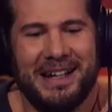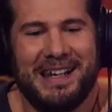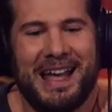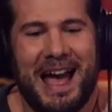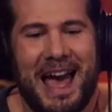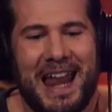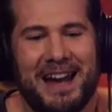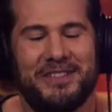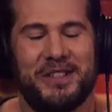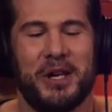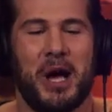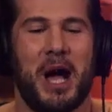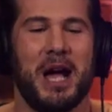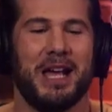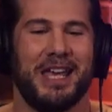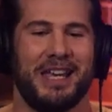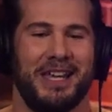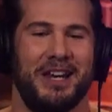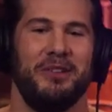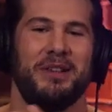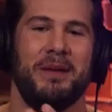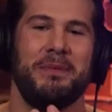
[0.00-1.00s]
in kind of
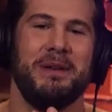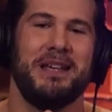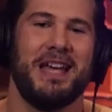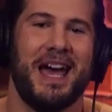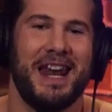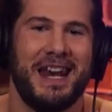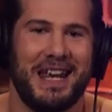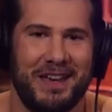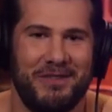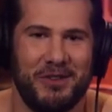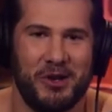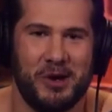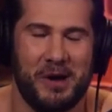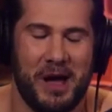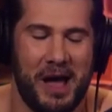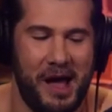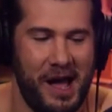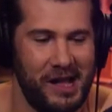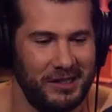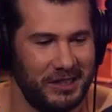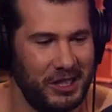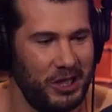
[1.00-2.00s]
talking, you know, let me kind of give you
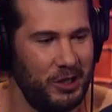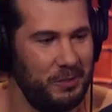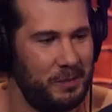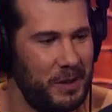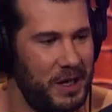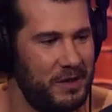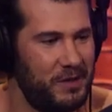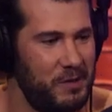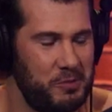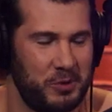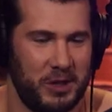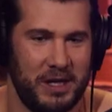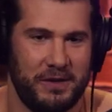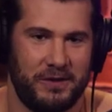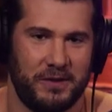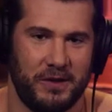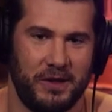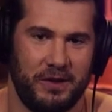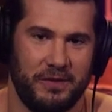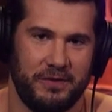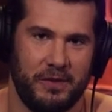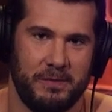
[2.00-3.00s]
a little bit of a
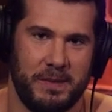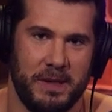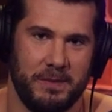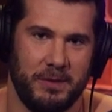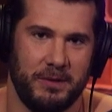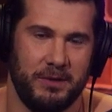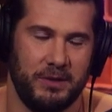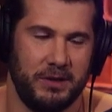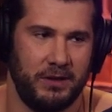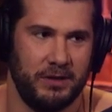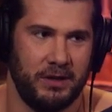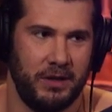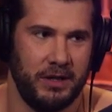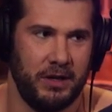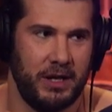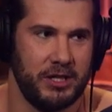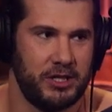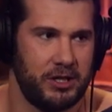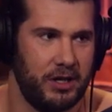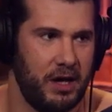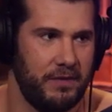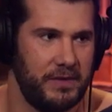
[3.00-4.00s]
briefer for people who don't know. You
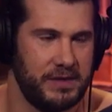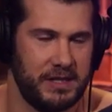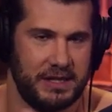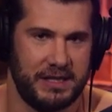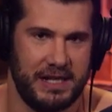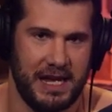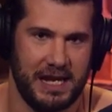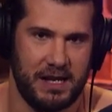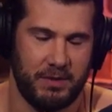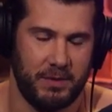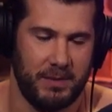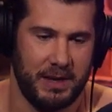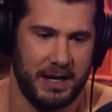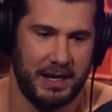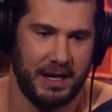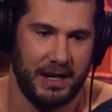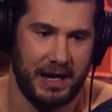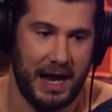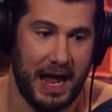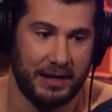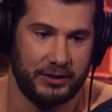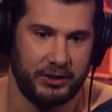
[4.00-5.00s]
know, I started off as a stand-up comedian
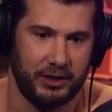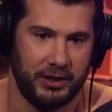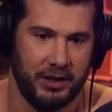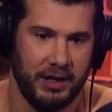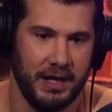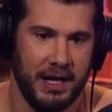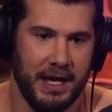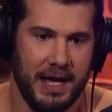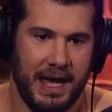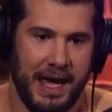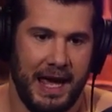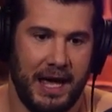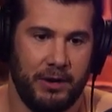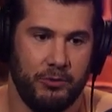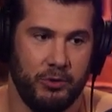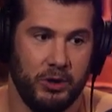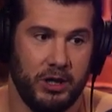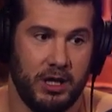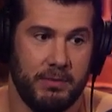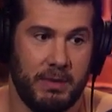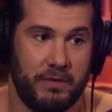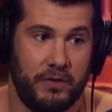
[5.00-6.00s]
and actor, and
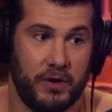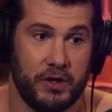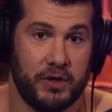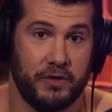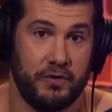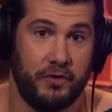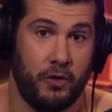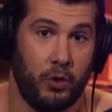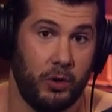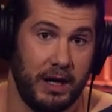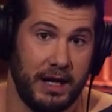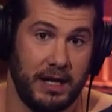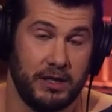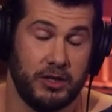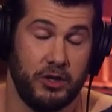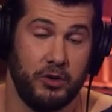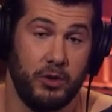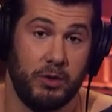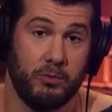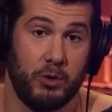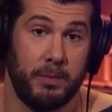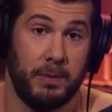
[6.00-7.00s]
really my first foray into
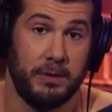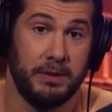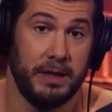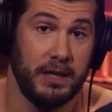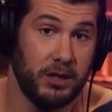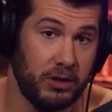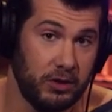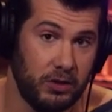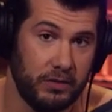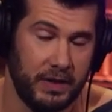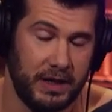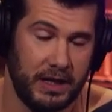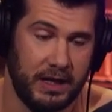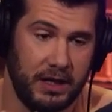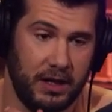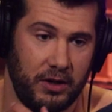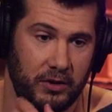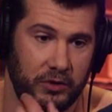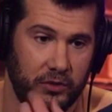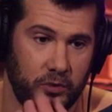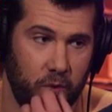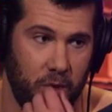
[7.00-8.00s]
doing more political
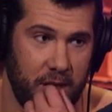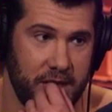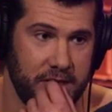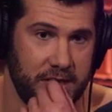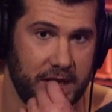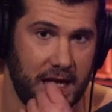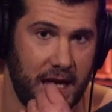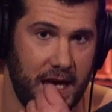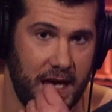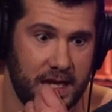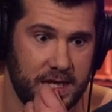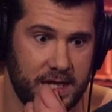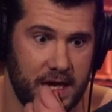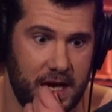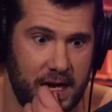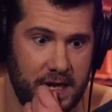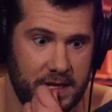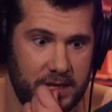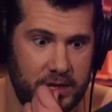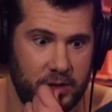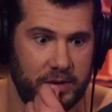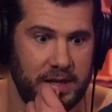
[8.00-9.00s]
videos was
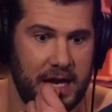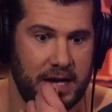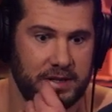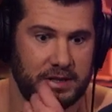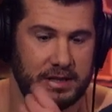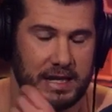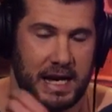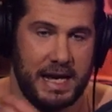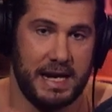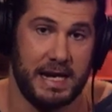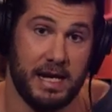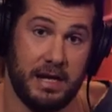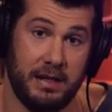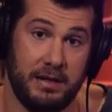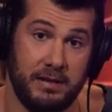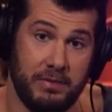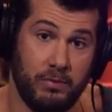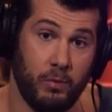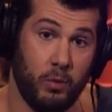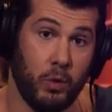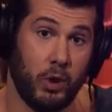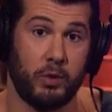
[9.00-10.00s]
2009. I
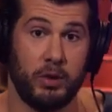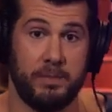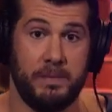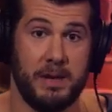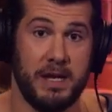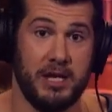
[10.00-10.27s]
did work with